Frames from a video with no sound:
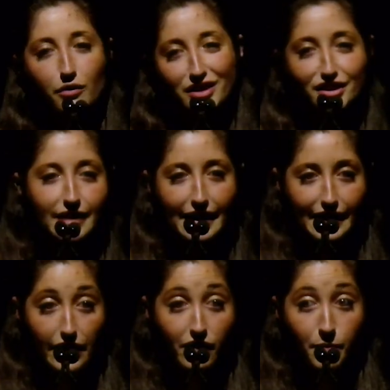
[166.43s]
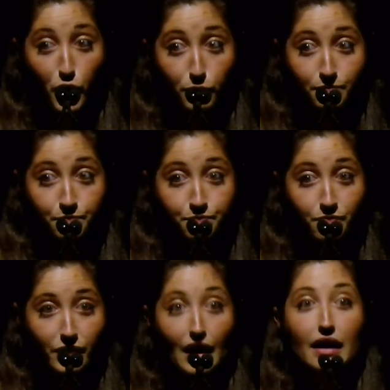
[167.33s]
we just kind of gave up hope.
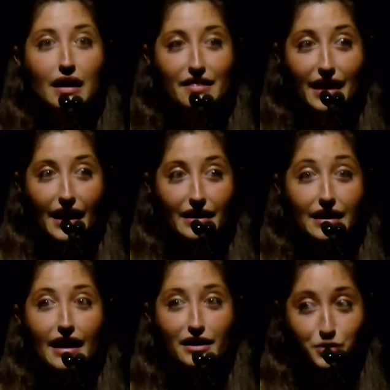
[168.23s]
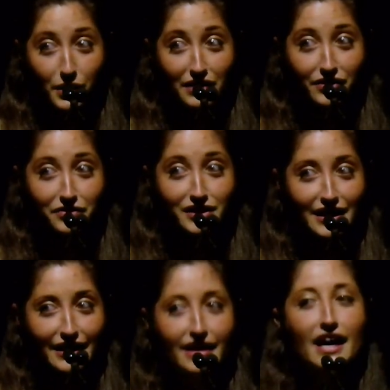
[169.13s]
Then, in
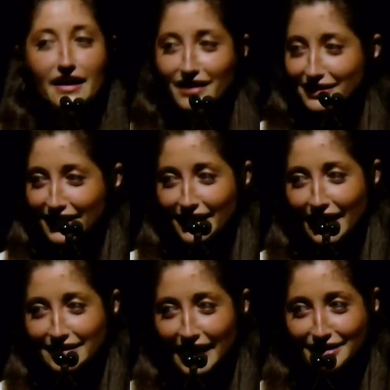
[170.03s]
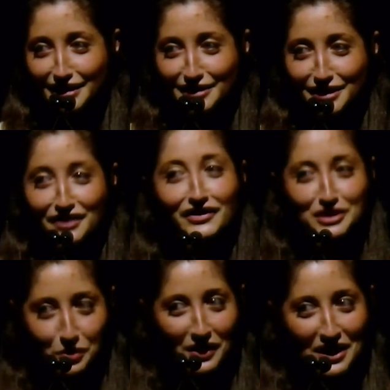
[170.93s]
2015, the DNA testing
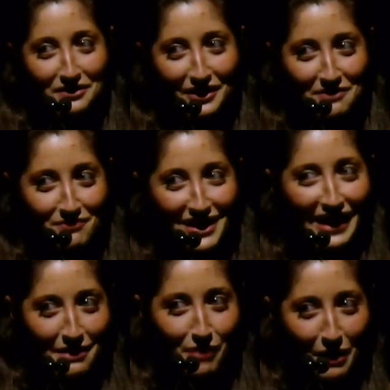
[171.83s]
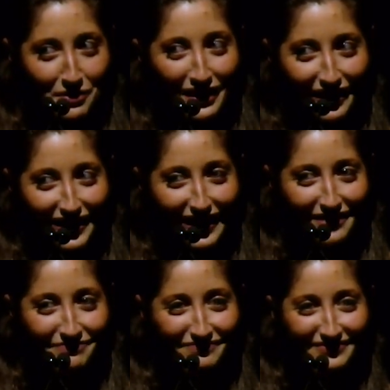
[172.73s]
service 23andMe gained popularity.